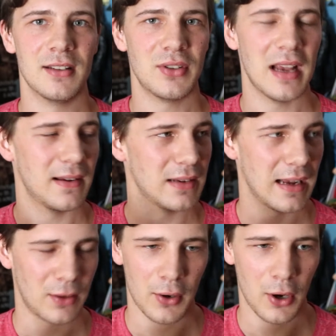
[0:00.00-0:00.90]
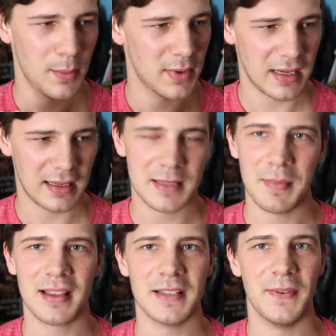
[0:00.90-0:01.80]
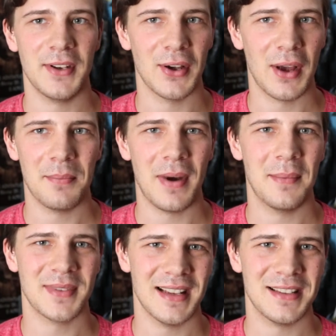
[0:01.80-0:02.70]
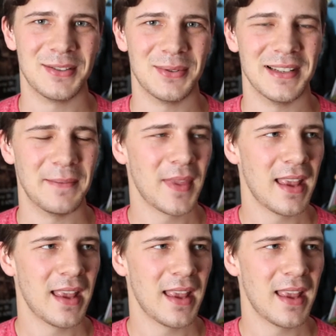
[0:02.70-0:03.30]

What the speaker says: Literally, I got home, I was like, let's make this video. I'm pumped, let's do it.